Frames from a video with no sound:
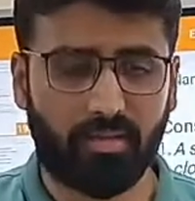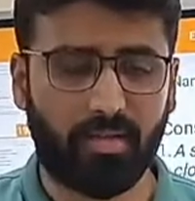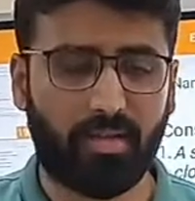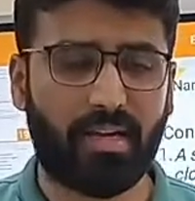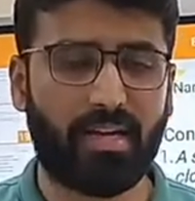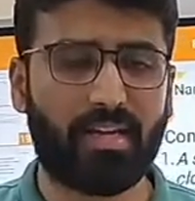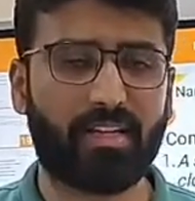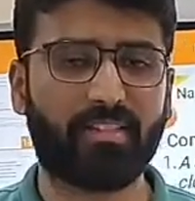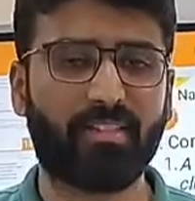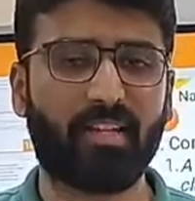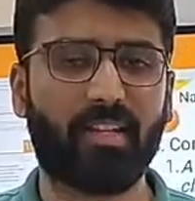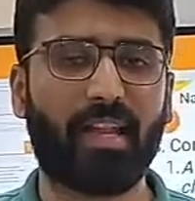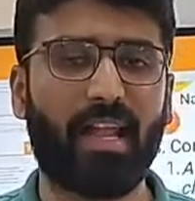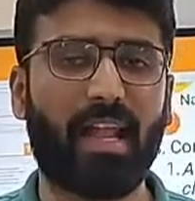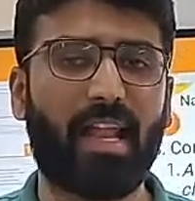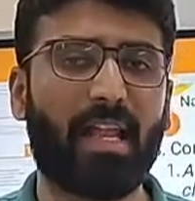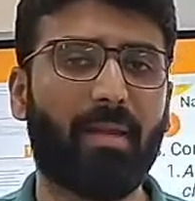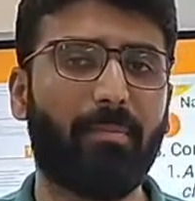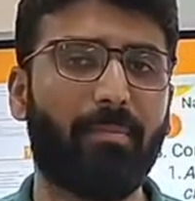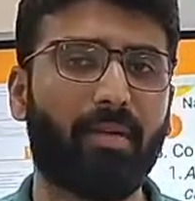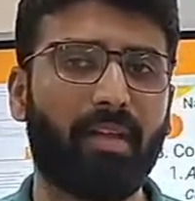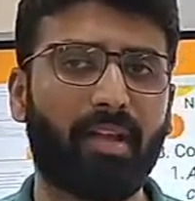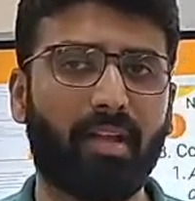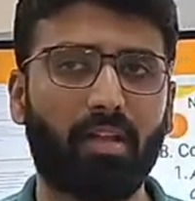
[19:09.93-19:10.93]
it is an
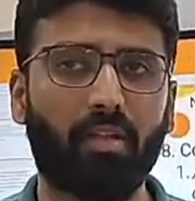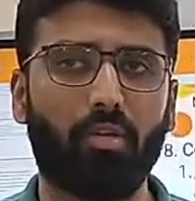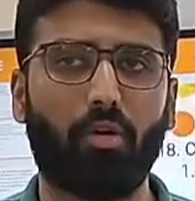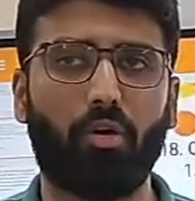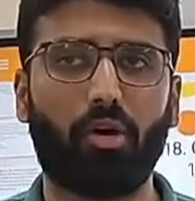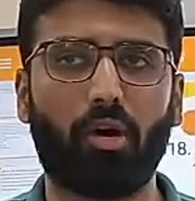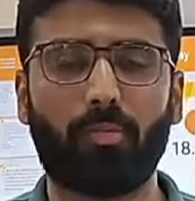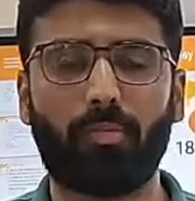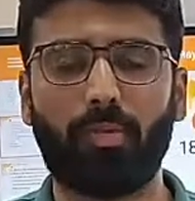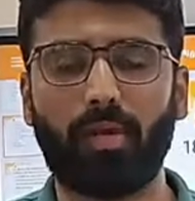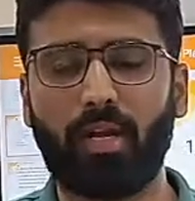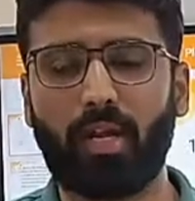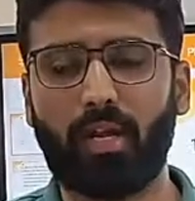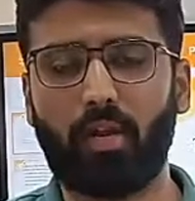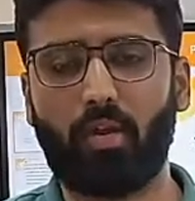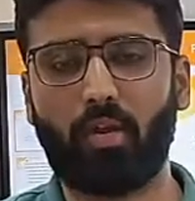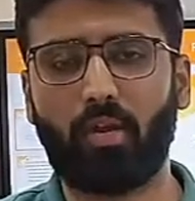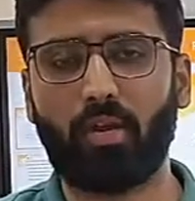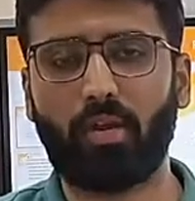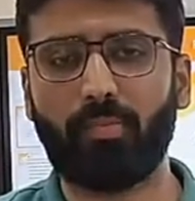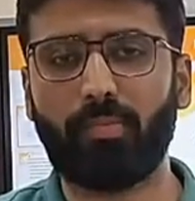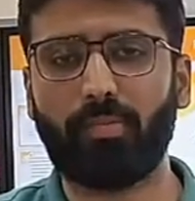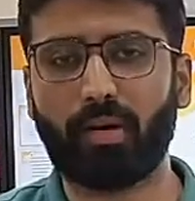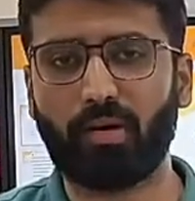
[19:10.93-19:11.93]
elliptical orbit and not
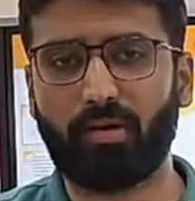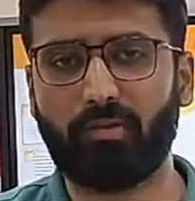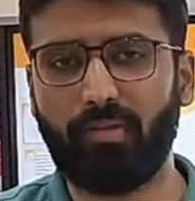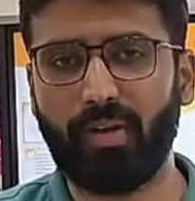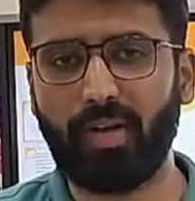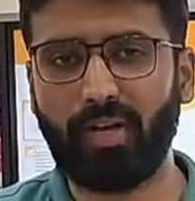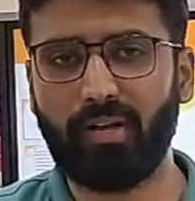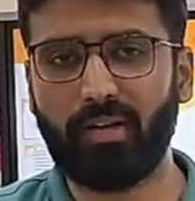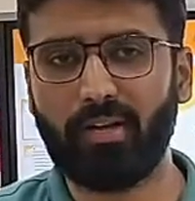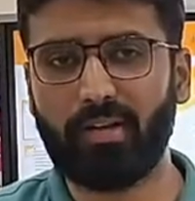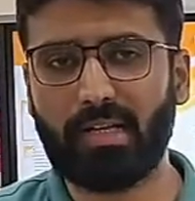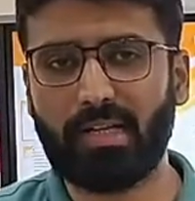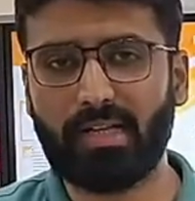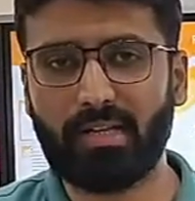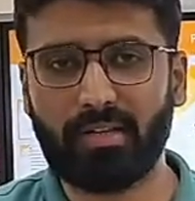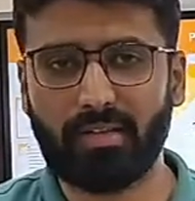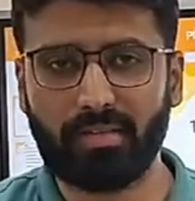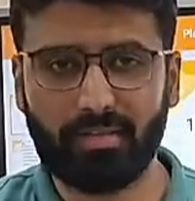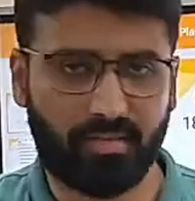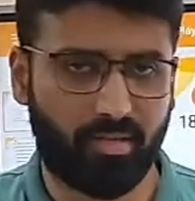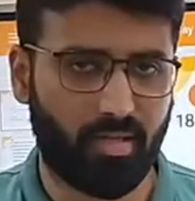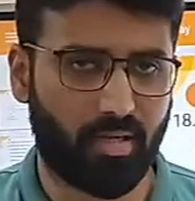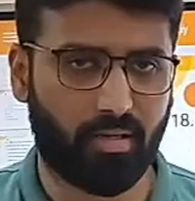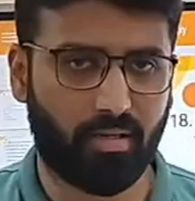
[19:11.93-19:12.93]
a perfect
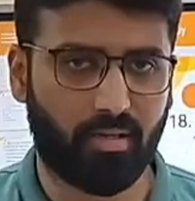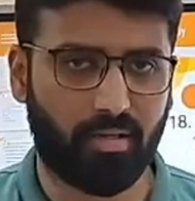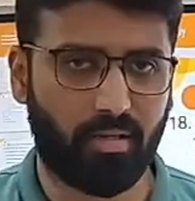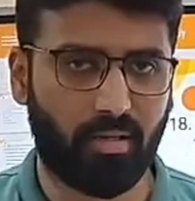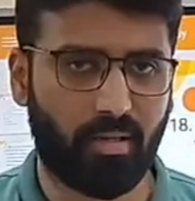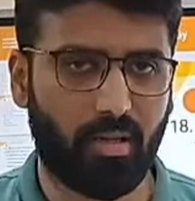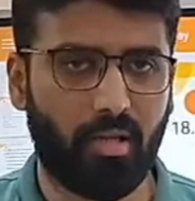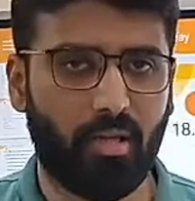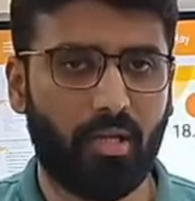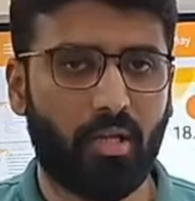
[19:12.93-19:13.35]
circle.